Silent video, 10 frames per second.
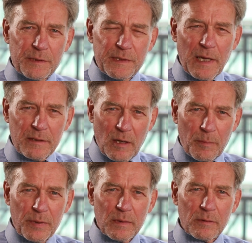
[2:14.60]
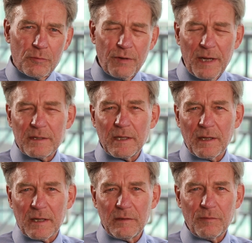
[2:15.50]
was set up and created
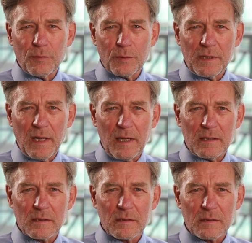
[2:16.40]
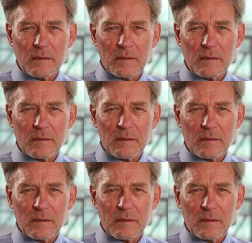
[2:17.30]
in 1948,